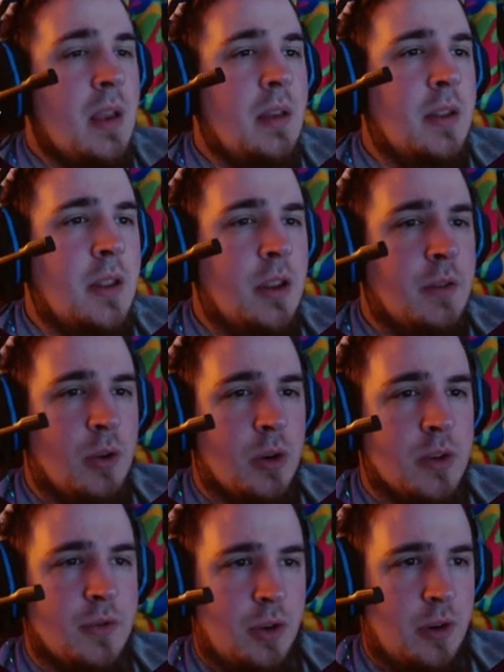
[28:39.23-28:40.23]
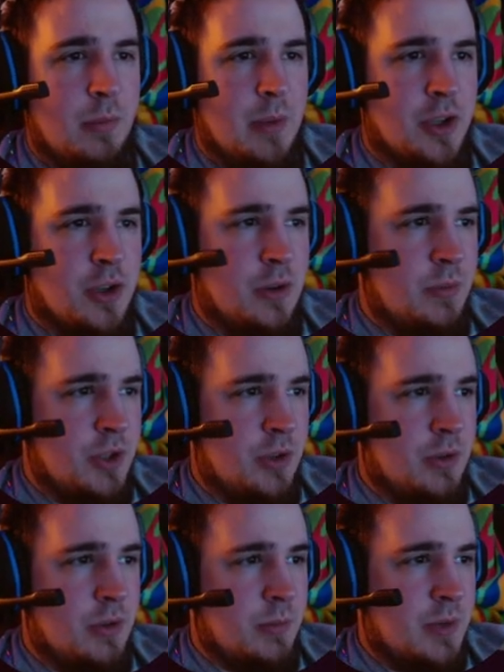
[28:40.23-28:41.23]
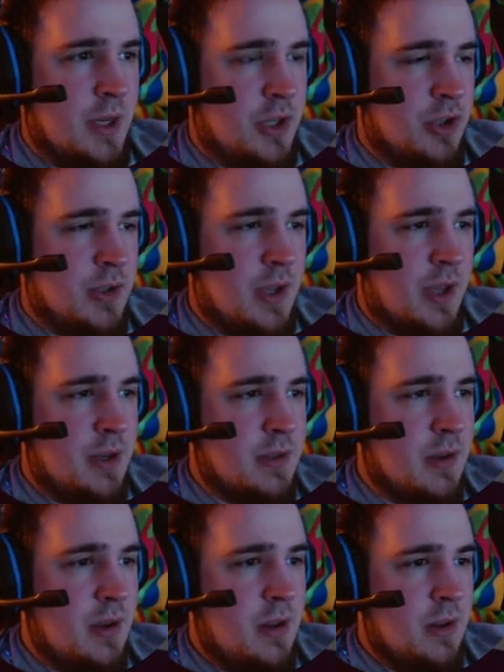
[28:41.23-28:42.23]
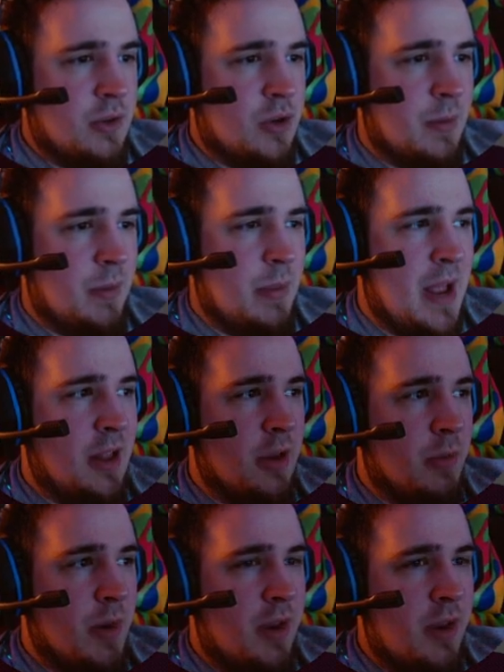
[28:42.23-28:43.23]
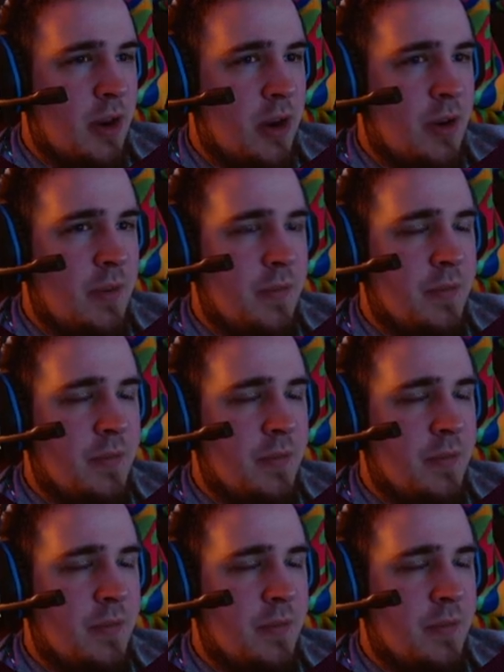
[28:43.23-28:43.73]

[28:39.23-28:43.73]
And then, of course, for good measure, we should throw some textures on it. Let's grab our palette right here.